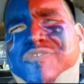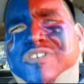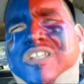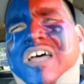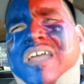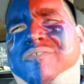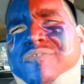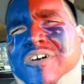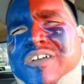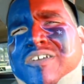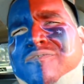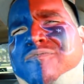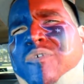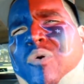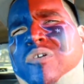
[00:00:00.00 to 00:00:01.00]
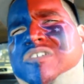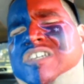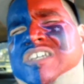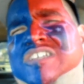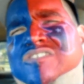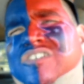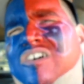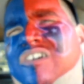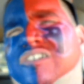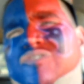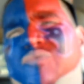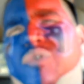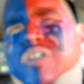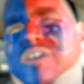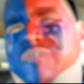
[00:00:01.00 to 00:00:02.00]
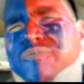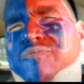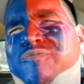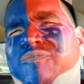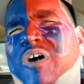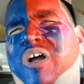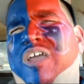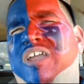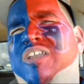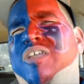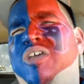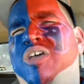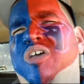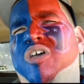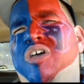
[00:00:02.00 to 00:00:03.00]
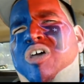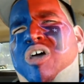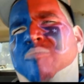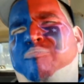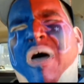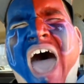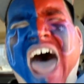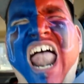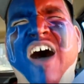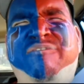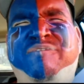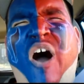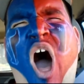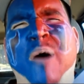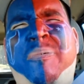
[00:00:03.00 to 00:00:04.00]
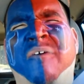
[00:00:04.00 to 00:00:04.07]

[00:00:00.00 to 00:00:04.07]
for like fucking 14 yards. What a fucking pitiful